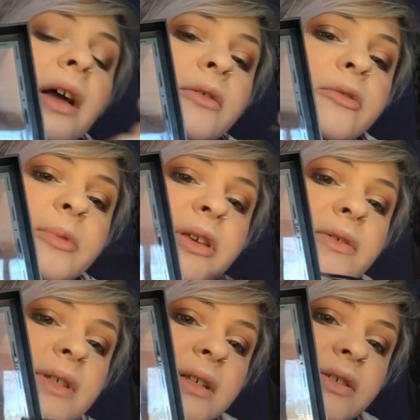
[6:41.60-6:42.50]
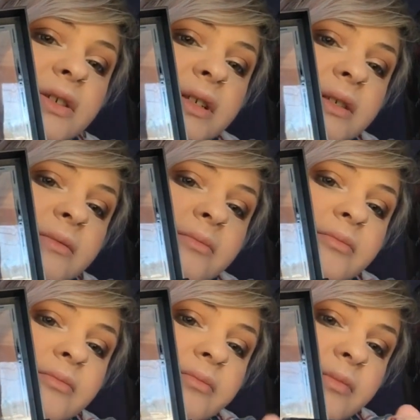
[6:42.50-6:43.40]
I will be using just
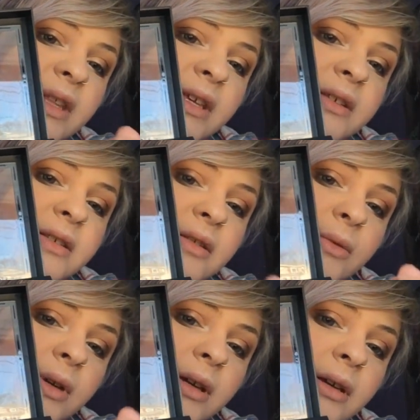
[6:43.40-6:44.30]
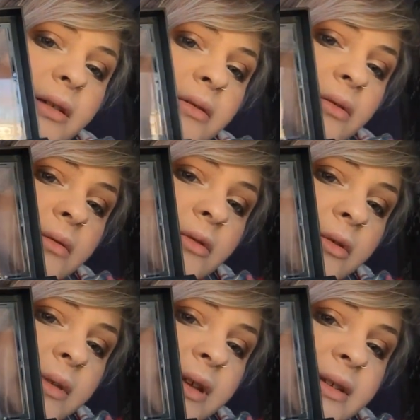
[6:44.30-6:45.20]
these three,
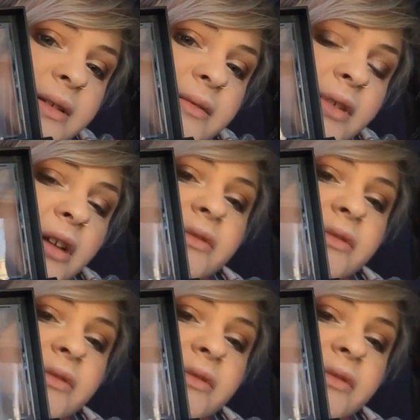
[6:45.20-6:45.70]
or these, you